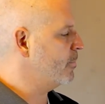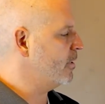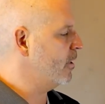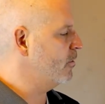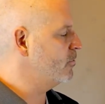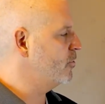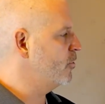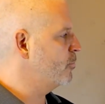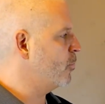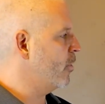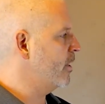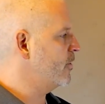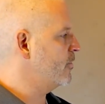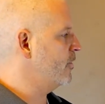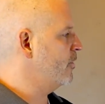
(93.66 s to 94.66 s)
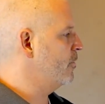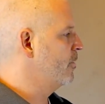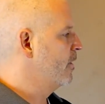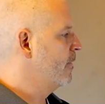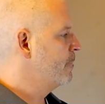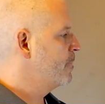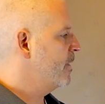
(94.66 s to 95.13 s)
below 2.2
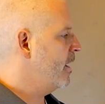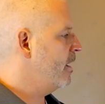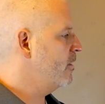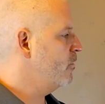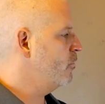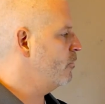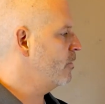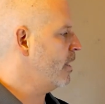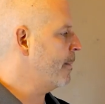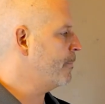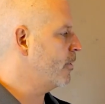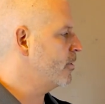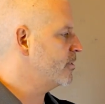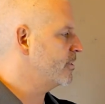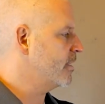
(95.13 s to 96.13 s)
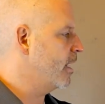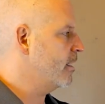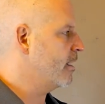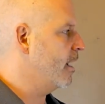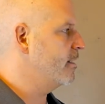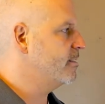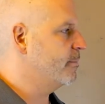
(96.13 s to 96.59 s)
and that person's got
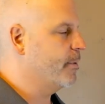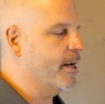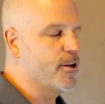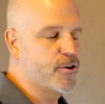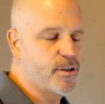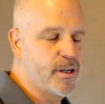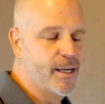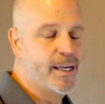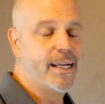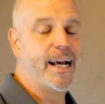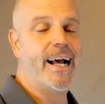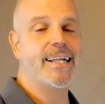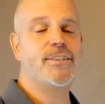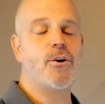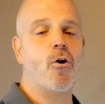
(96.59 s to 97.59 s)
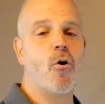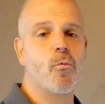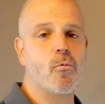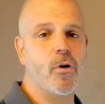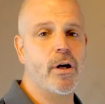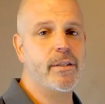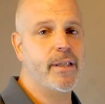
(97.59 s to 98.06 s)
constipation, that's a home
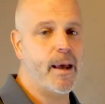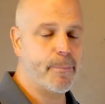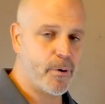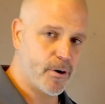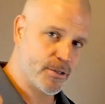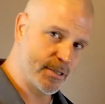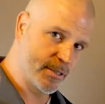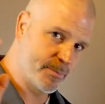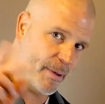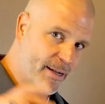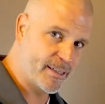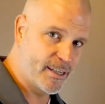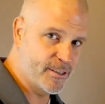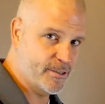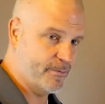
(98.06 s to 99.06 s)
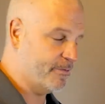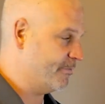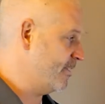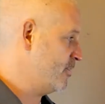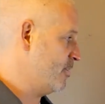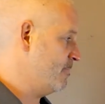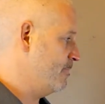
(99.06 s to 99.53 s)
run, that person's magnesium
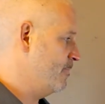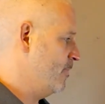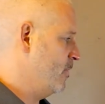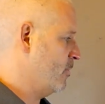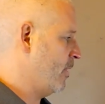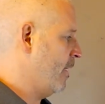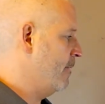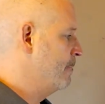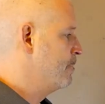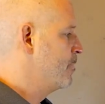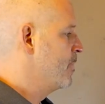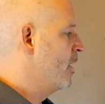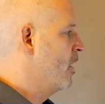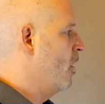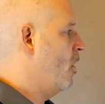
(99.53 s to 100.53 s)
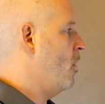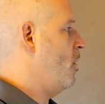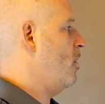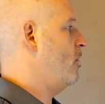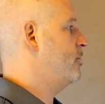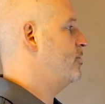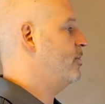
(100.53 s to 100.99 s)
deficient, okay?
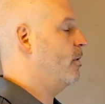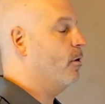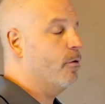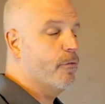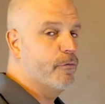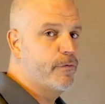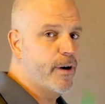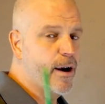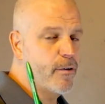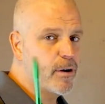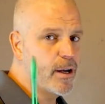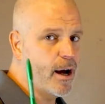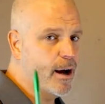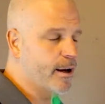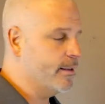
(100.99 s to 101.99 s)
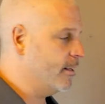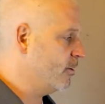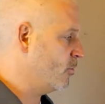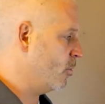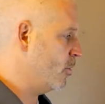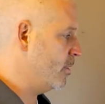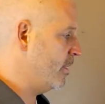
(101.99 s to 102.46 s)
Also, very highly
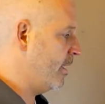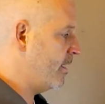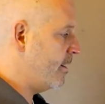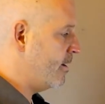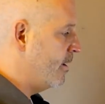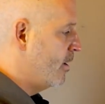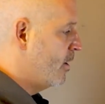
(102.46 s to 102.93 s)
correlated